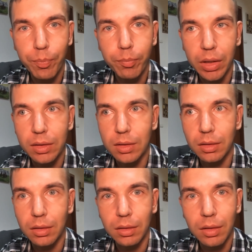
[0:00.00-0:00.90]
But
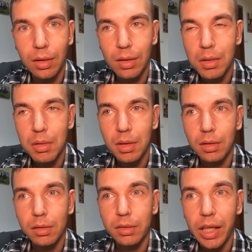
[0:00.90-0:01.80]

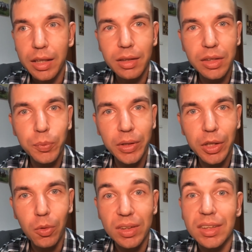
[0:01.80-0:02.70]
take this
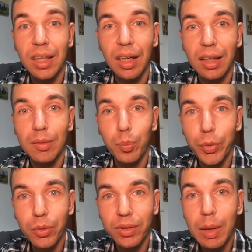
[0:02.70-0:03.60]
video as a
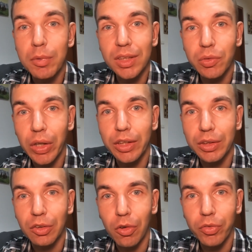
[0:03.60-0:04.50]
pure
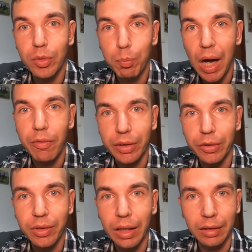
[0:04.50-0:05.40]
demonstration of the power
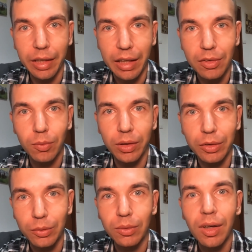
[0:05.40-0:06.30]
you can get when
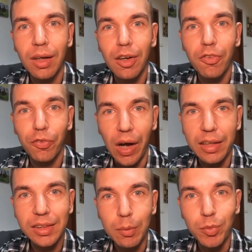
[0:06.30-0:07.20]
you
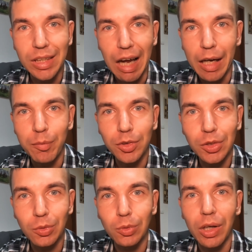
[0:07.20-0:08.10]
find some time
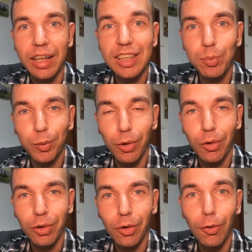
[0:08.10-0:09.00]
to
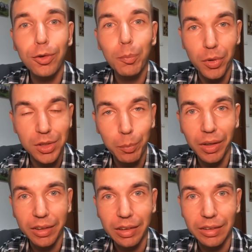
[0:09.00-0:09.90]
explore all the
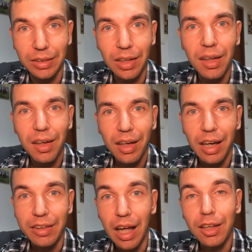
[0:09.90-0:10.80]
possibilities
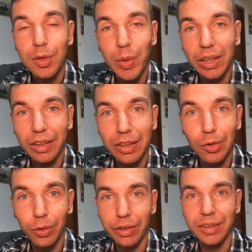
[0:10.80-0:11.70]
and ultimately
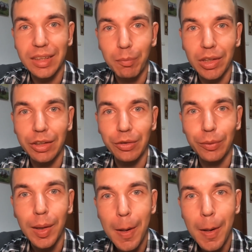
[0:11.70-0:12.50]
to learn something new.